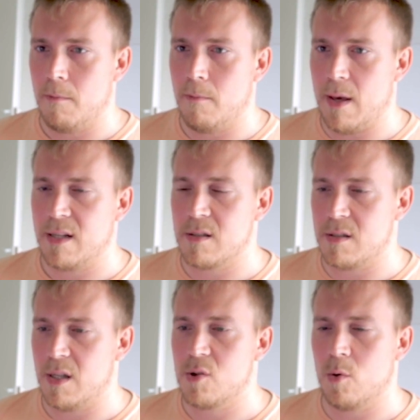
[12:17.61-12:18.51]
makes the
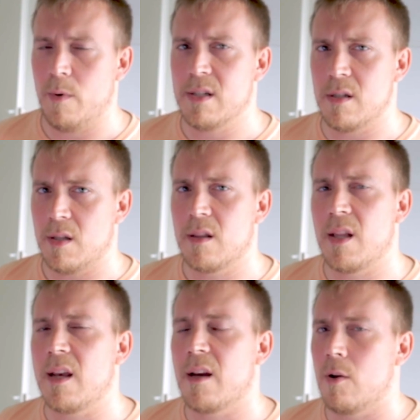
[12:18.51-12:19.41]
situation that
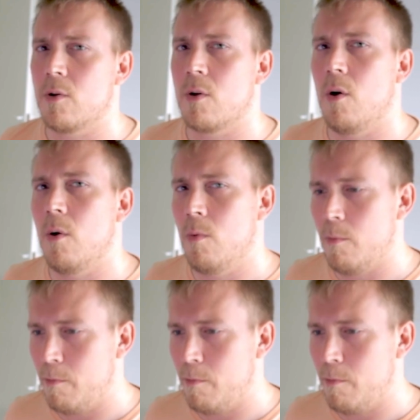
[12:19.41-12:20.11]
they cannot go